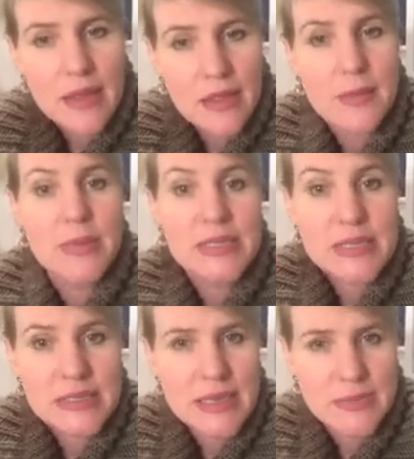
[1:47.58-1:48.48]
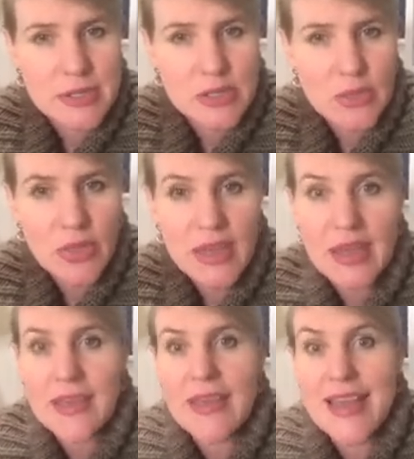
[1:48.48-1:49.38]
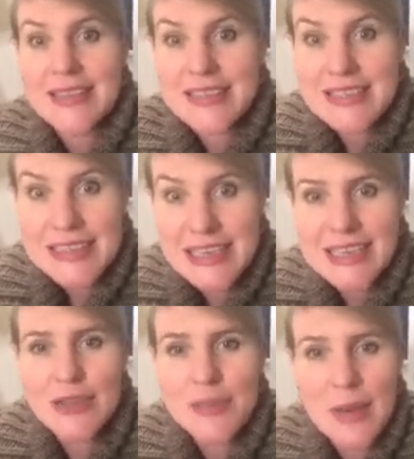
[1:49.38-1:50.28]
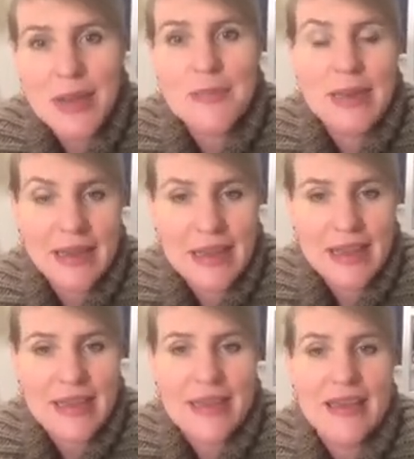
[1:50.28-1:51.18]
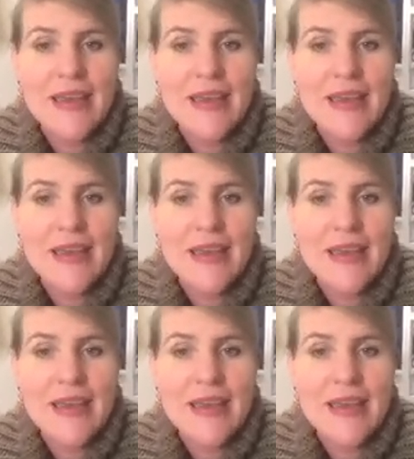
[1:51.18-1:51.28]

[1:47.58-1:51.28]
the business names that you're thinking and see, you might be lucky.